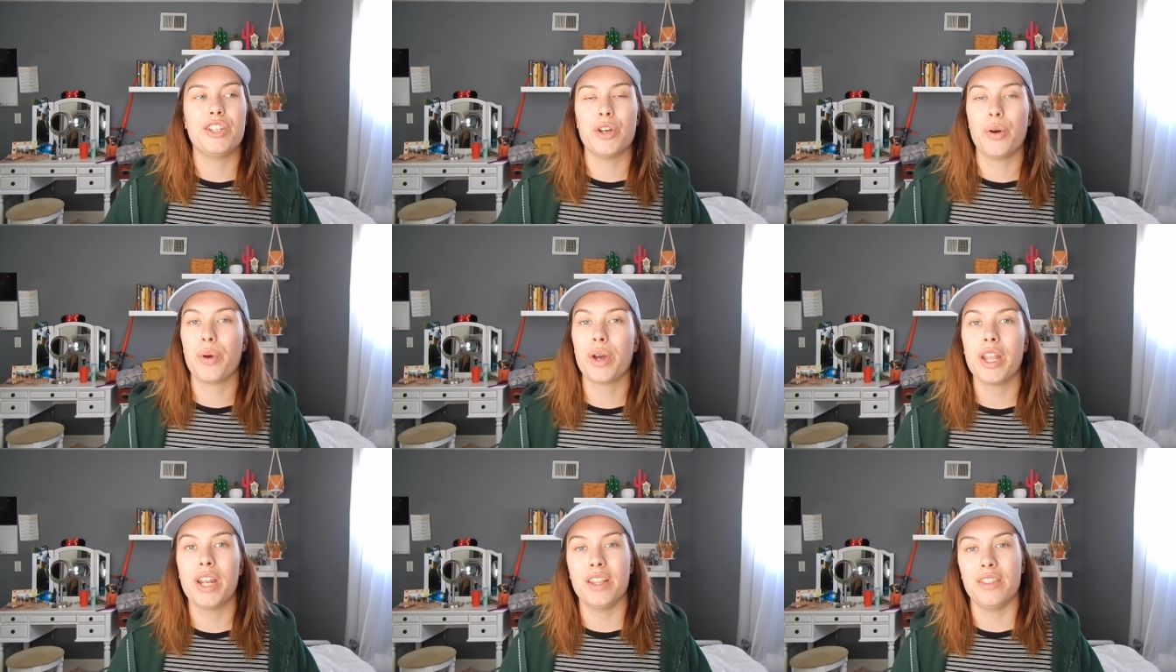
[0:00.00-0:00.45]

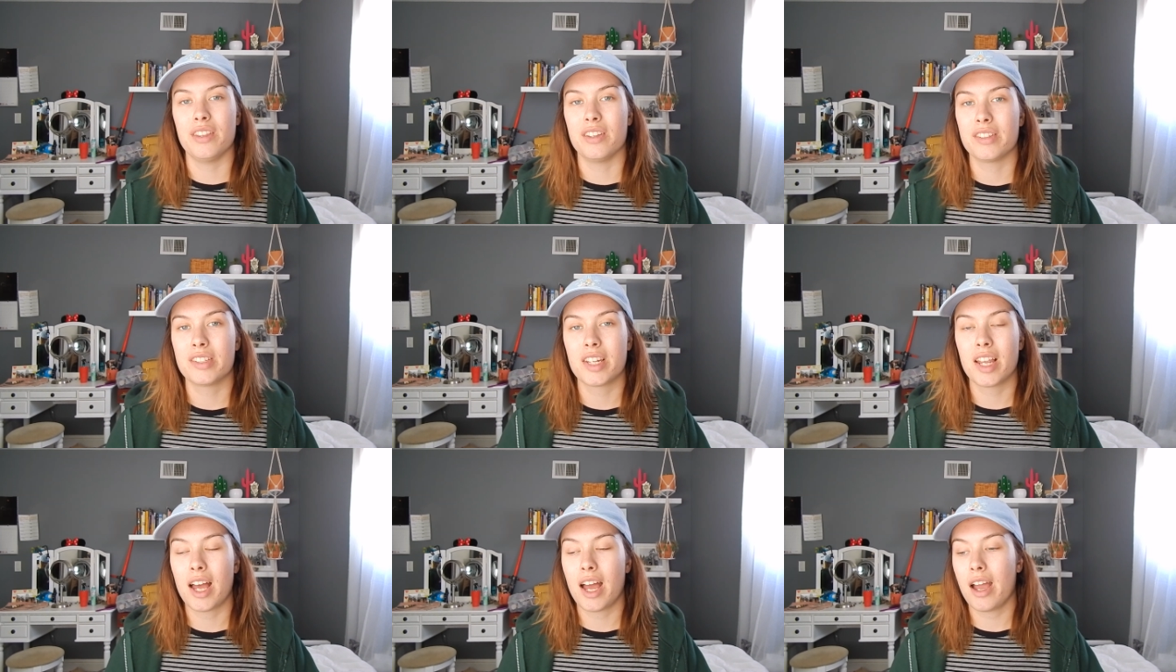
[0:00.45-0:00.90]
If I don't
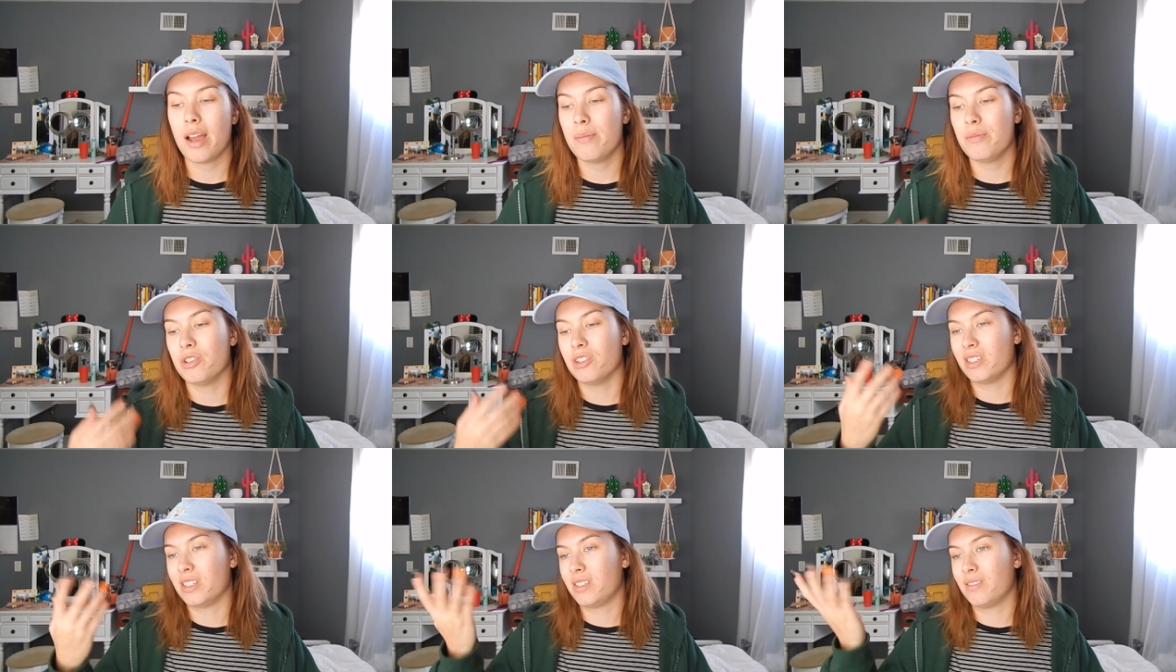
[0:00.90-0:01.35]
get in this
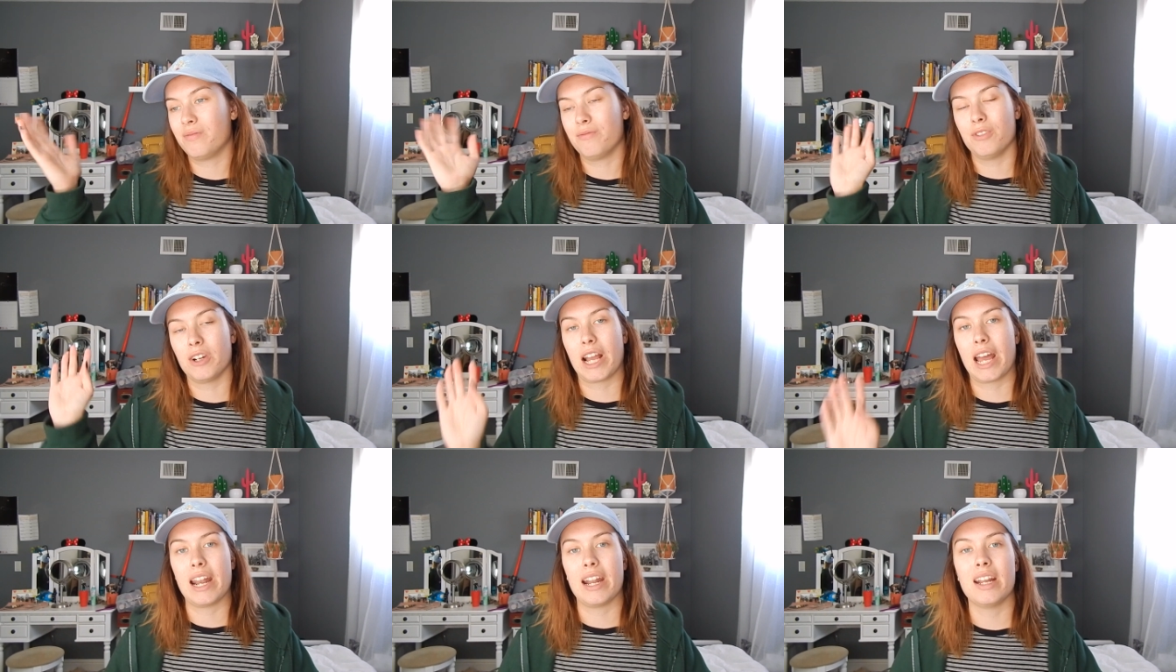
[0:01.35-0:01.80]
time,
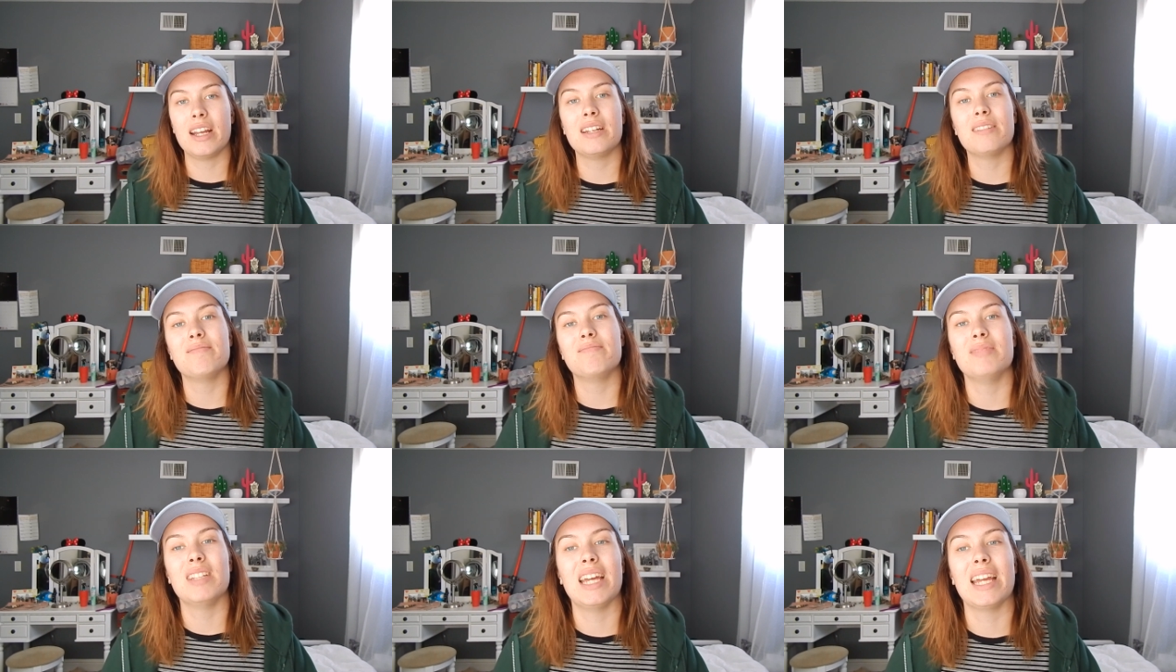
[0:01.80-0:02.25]
just
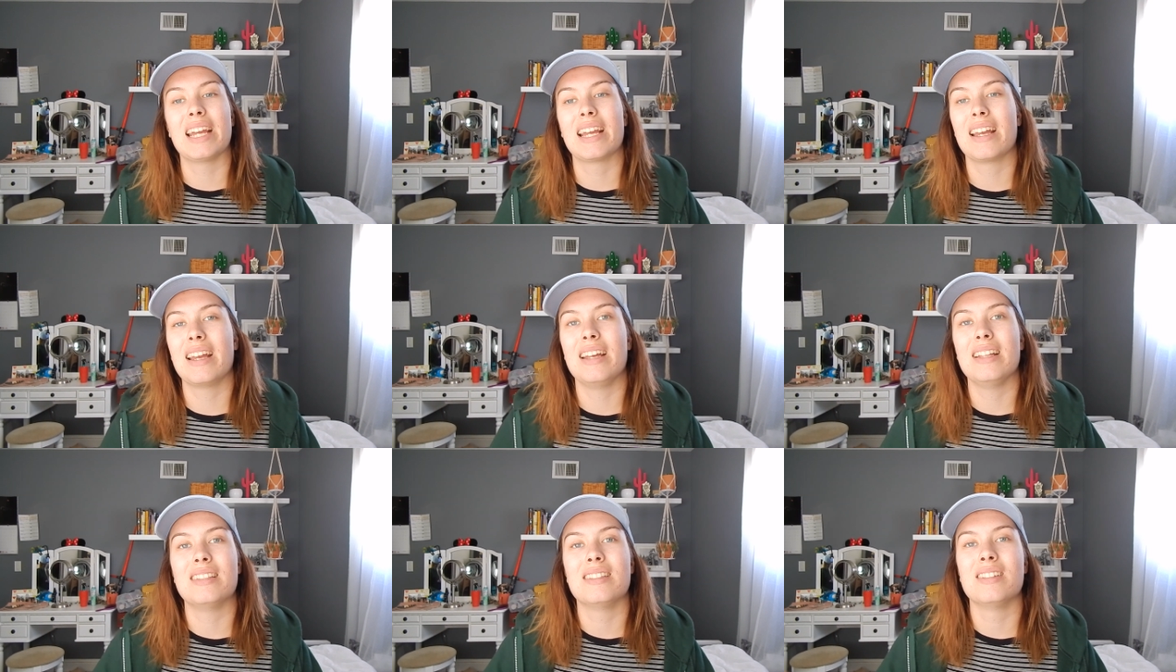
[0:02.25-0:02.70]
forget it.
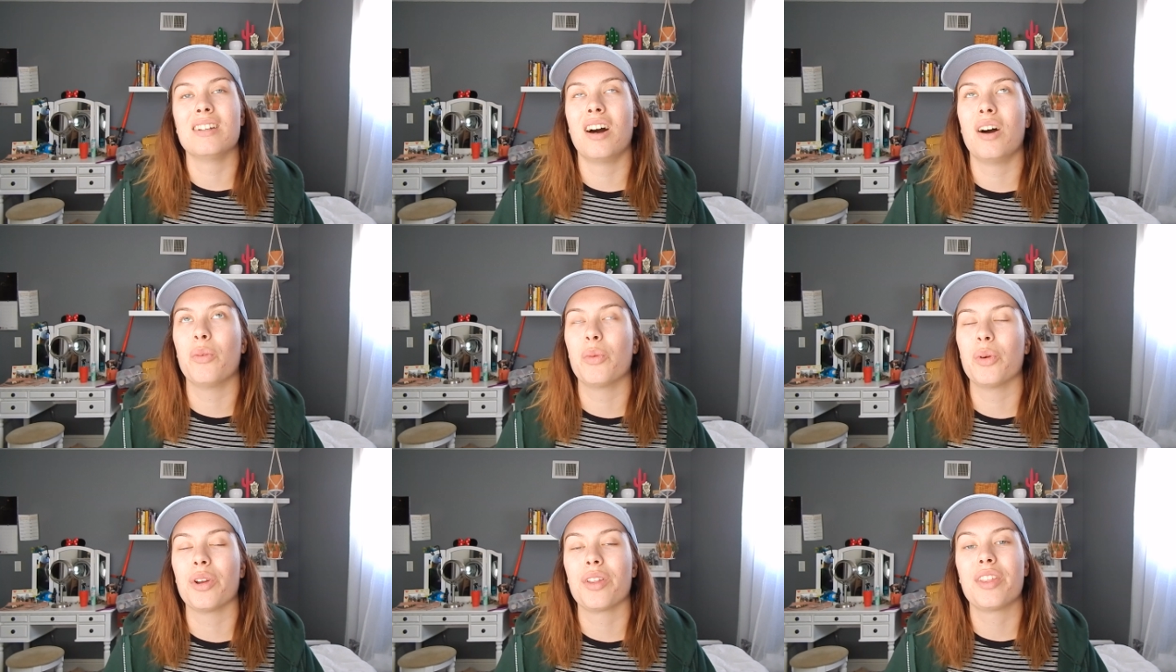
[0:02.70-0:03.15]
Like
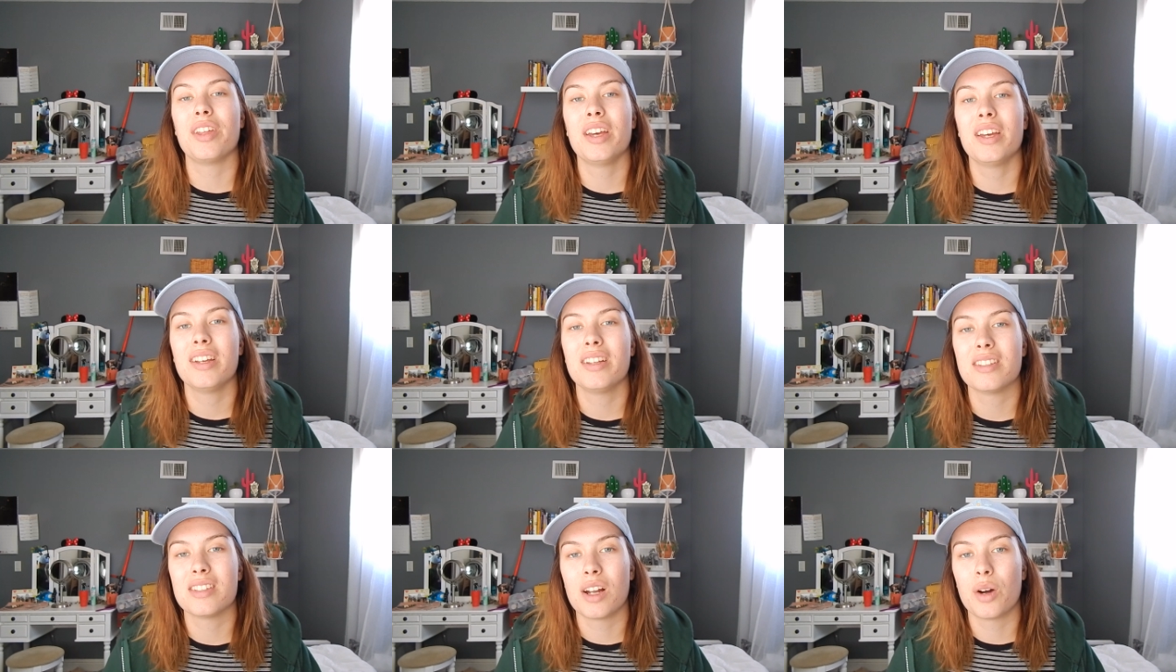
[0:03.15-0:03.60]
it's not
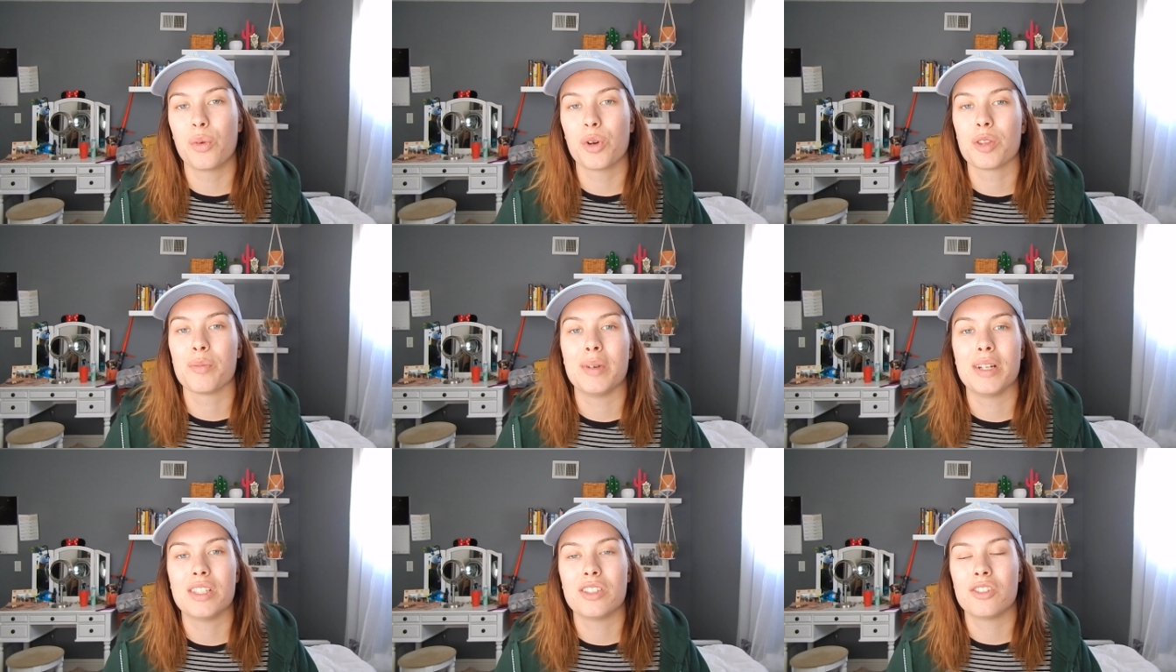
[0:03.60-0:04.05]
worth it.
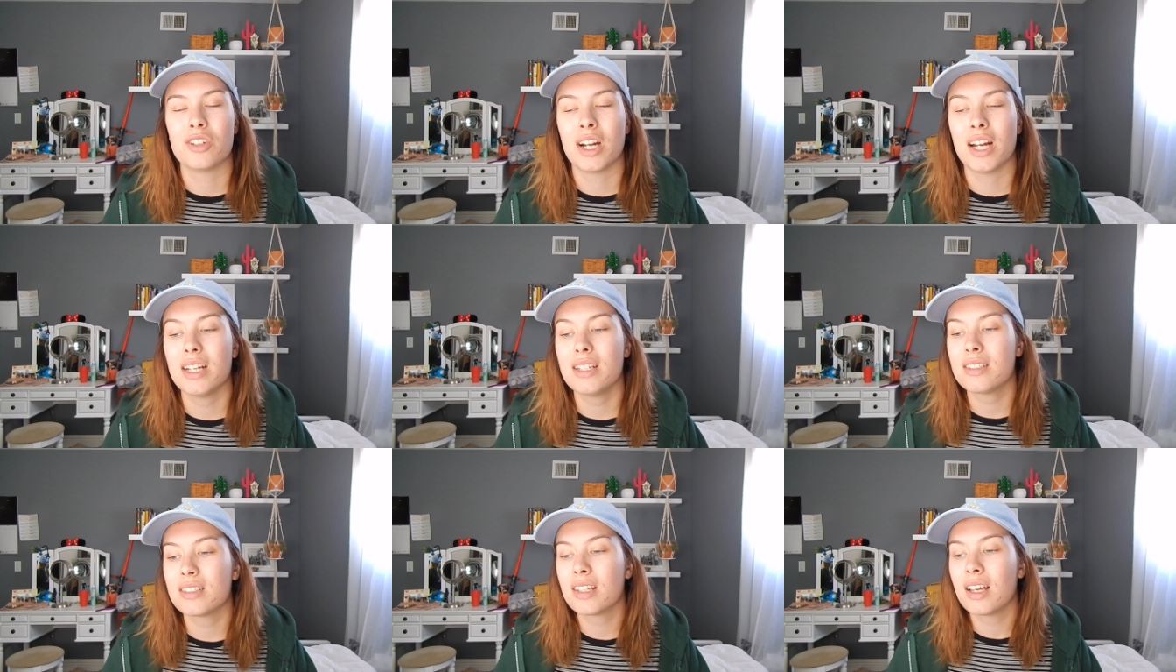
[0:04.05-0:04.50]
It's not worth my
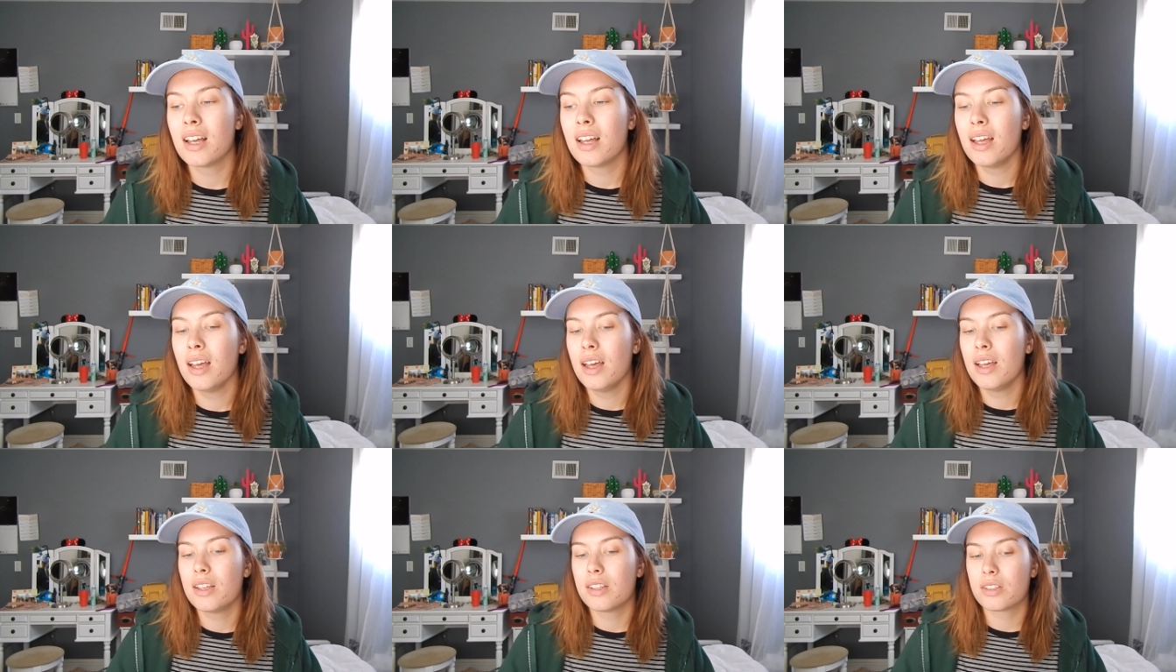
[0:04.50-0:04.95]

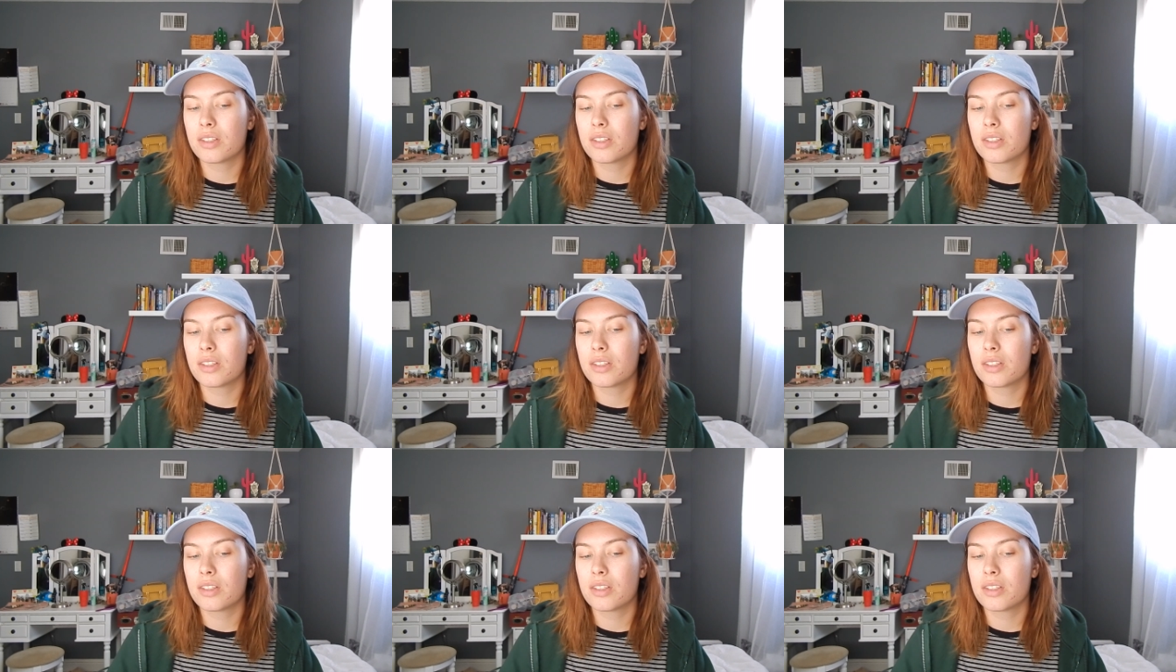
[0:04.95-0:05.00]
stress.